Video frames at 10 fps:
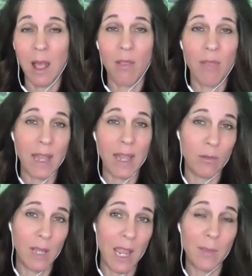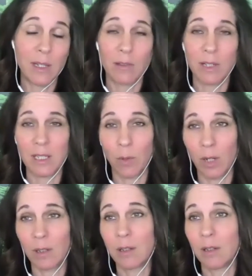that you came into this
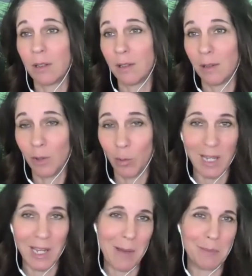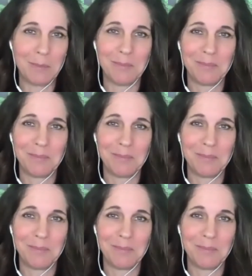world to become.